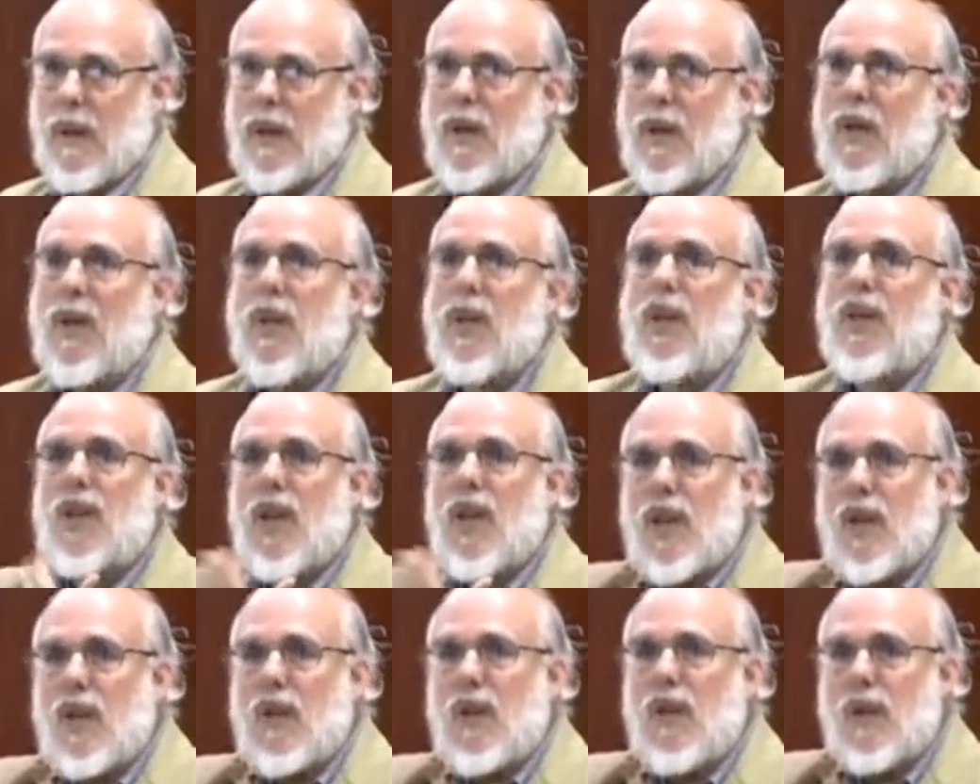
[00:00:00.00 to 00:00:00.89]
To
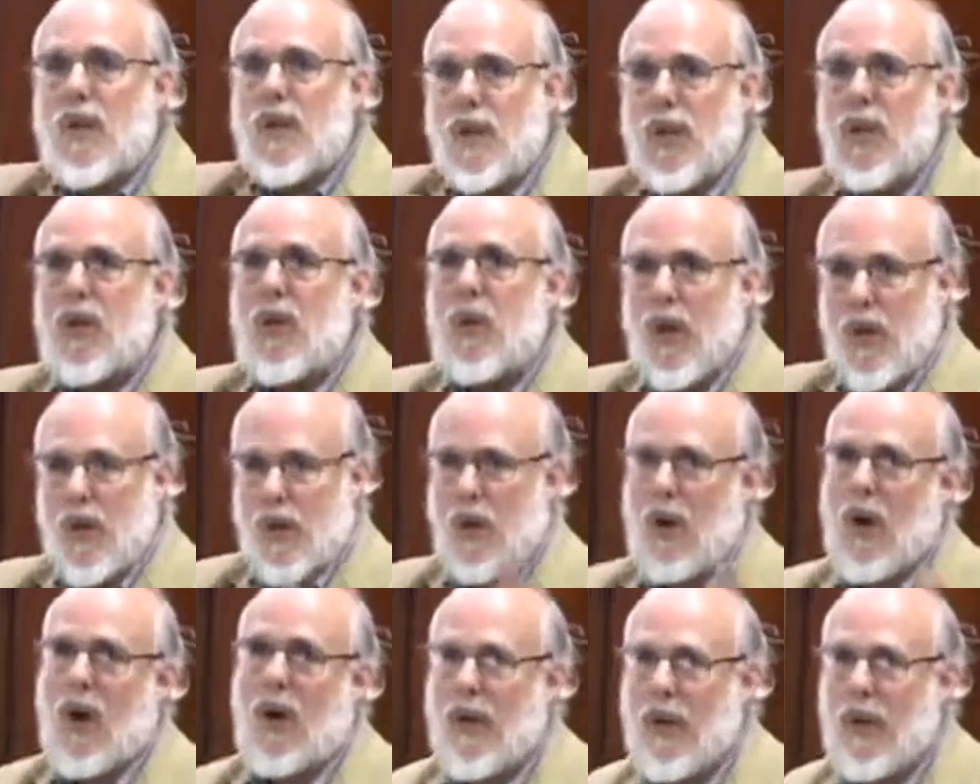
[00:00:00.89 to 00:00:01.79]
continue to do what
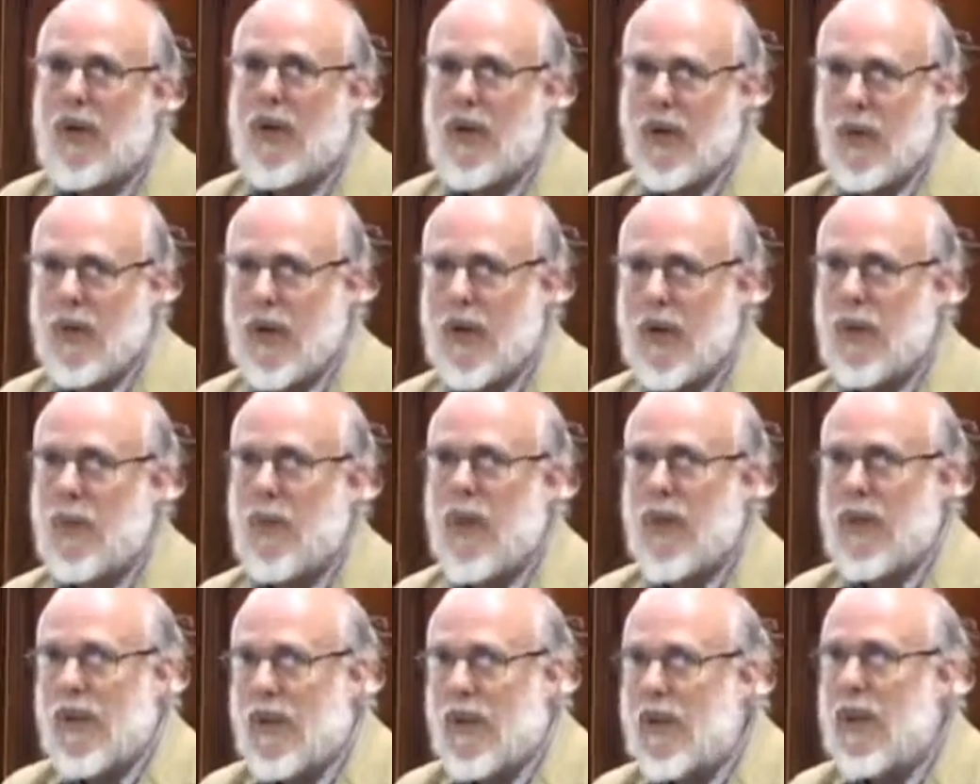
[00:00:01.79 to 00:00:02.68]
you're already doing,
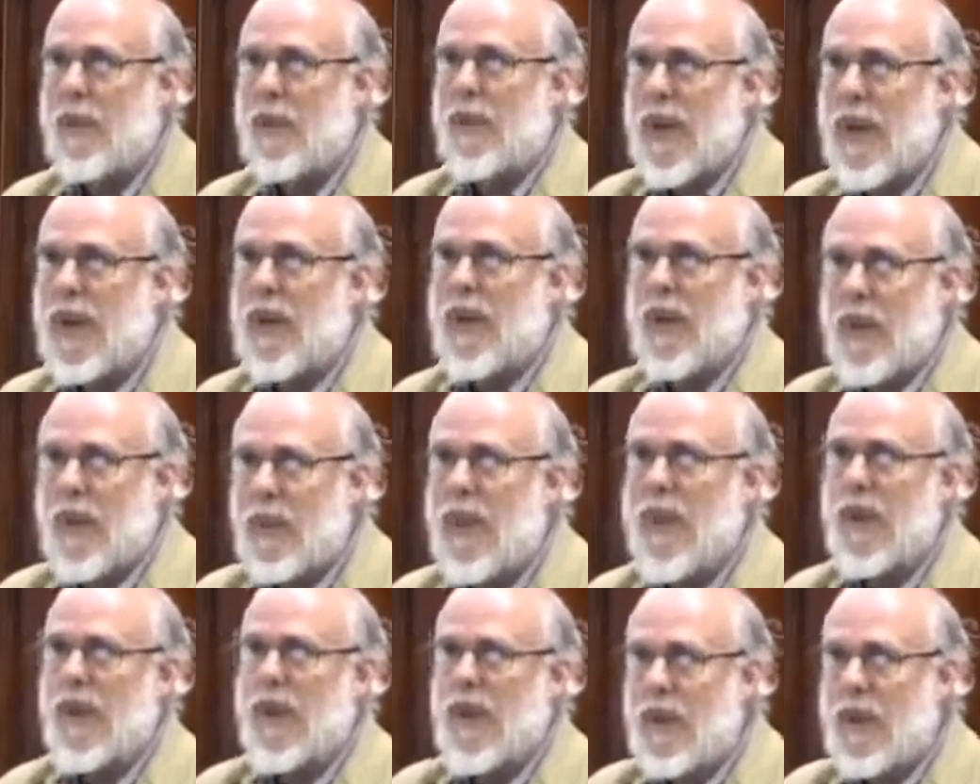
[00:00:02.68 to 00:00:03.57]
but to do it better
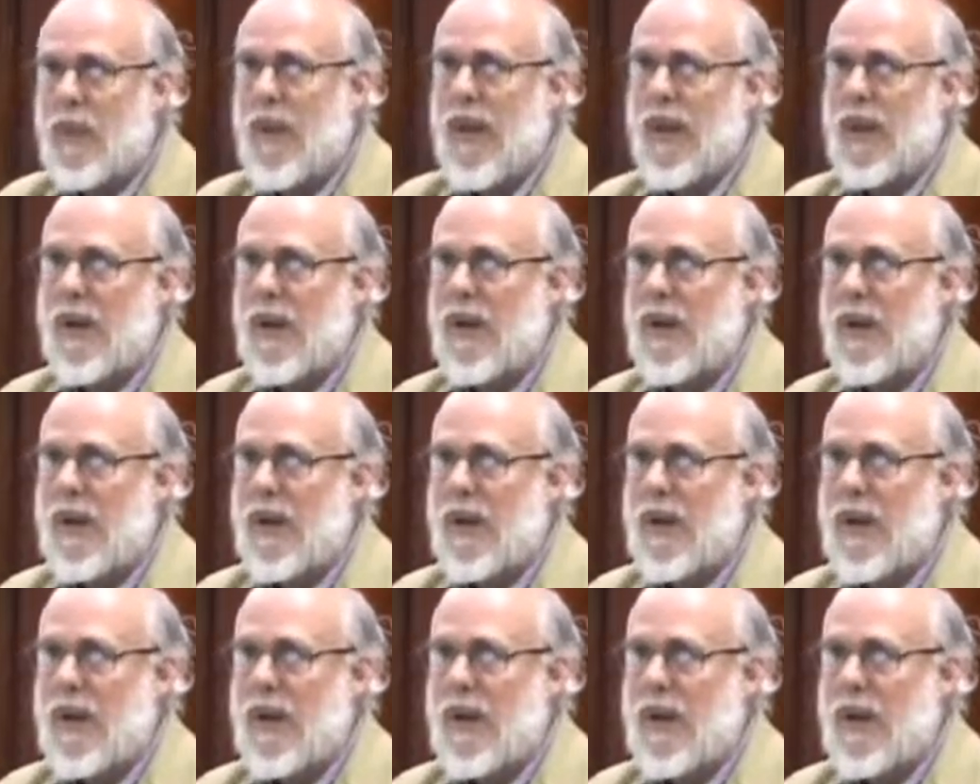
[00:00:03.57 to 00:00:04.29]
and better and better.